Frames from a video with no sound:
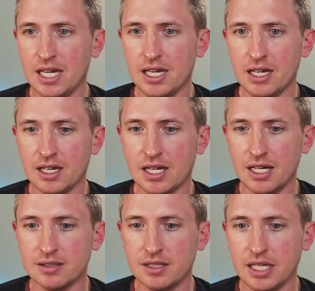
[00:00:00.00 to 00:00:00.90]
a
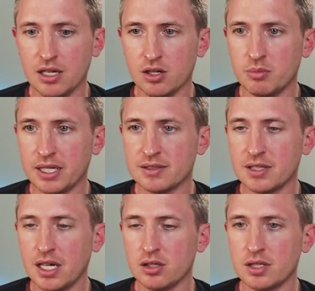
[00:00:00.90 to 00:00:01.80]
constant here in my
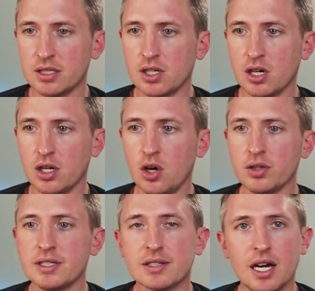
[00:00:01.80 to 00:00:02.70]
style.dart, all
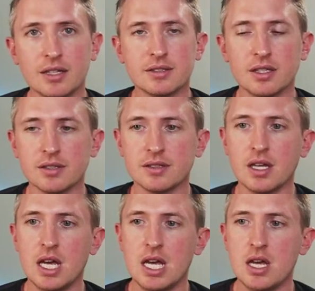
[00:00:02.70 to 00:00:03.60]
these constants,
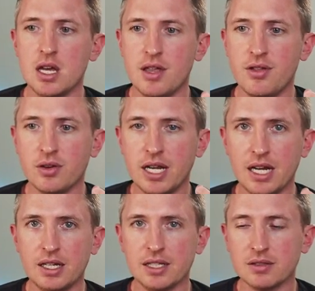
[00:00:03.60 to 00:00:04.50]
they're
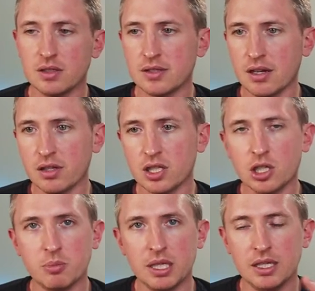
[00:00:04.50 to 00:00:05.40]
not necessarily going
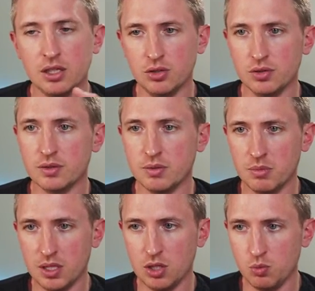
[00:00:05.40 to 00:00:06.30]
to be used.
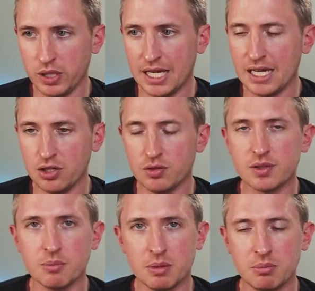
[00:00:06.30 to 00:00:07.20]
We can't use
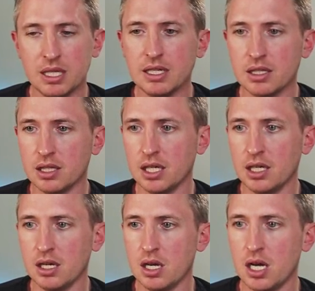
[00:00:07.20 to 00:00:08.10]
them
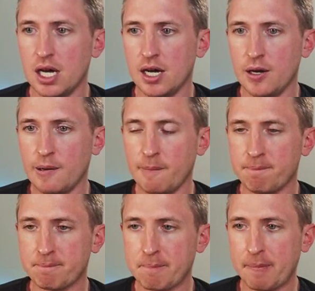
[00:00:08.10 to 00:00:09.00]
immediately. They're
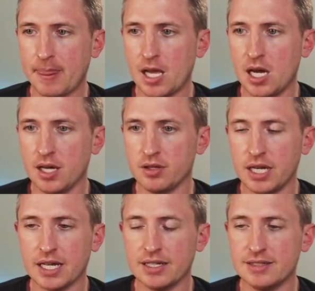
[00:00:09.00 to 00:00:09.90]

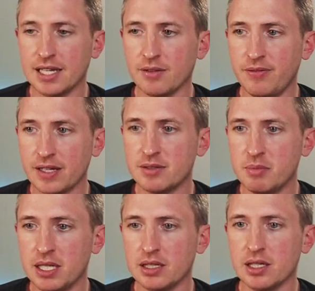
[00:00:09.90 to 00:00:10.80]
not going to take effect
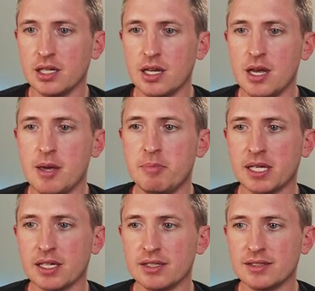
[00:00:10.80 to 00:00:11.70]
immediately
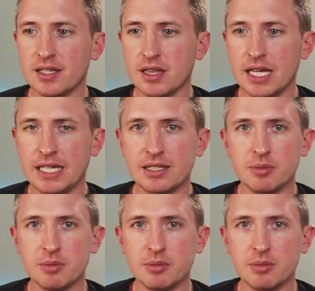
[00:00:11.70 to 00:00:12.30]
because the